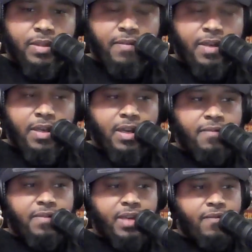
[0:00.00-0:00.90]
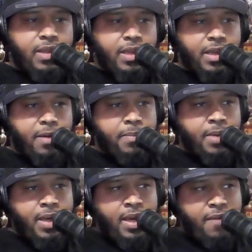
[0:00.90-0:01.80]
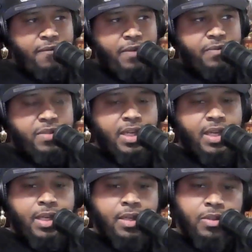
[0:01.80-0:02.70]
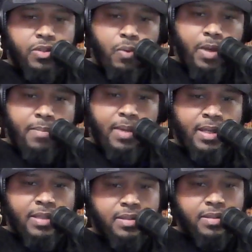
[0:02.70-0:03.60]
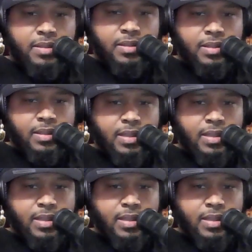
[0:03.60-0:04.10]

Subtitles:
If he could have given them 15 to 20 minutes,